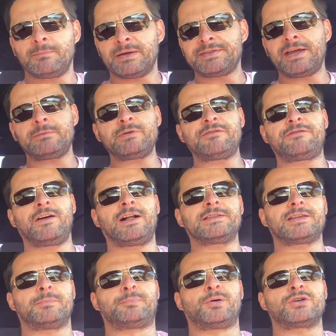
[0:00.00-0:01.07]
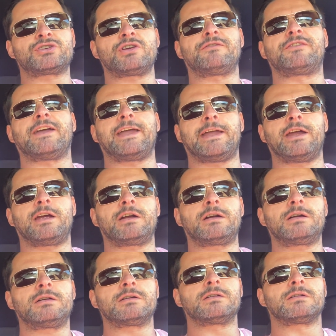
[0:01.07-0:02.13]
But then we felt a push of
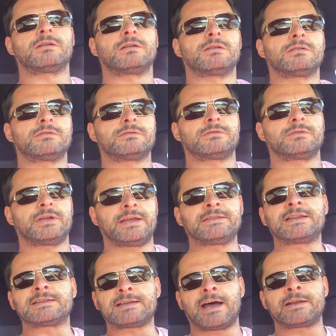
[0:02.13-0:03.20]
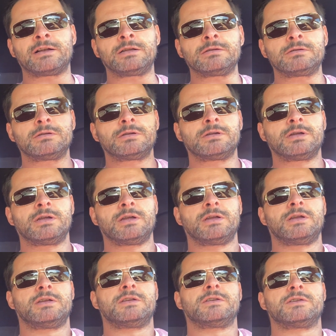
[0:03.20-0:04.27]
air in the tunnel.
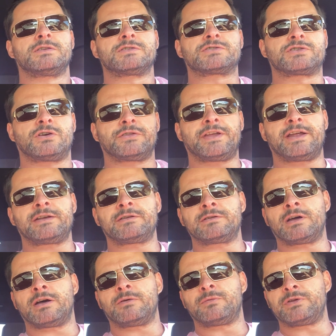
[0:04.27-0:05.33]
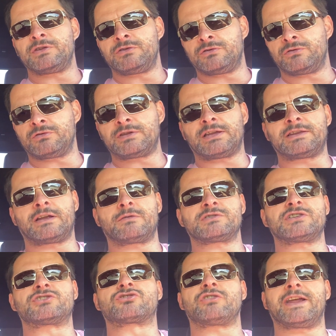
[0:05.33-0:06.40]
So then uh, we knew that there
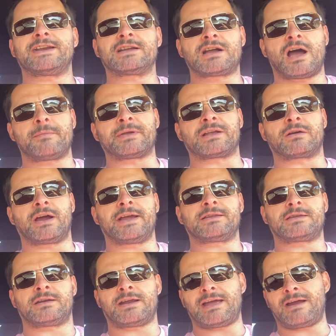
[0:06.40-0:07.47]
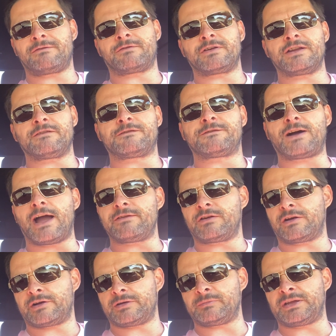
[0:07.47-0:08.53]
was a train coming, right? And every
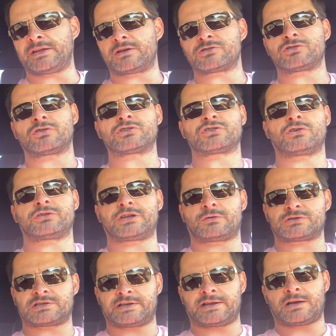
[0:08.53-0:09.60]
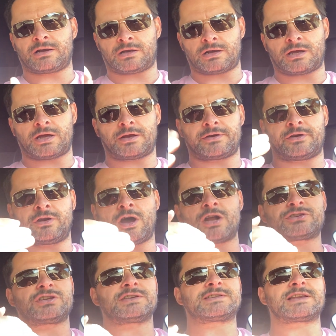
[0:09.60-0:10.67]
500 meters or so, there was little uh,
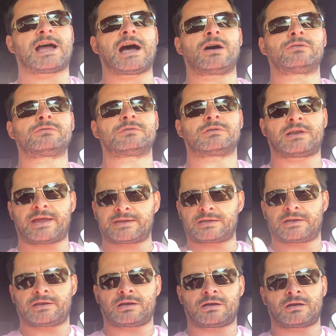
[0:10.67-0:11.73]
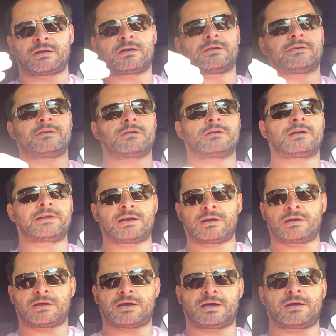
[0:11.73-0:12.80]
notches out, like little
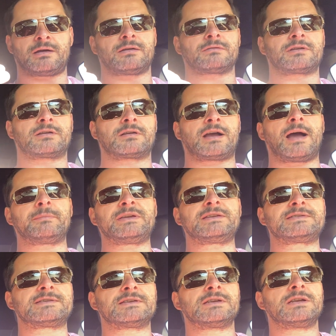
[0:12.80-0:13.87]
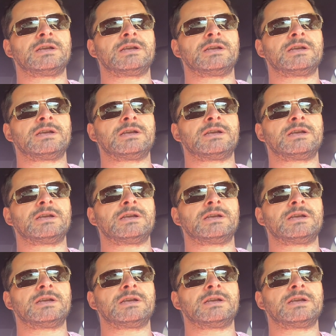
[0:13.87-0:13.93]
little uh, cubbies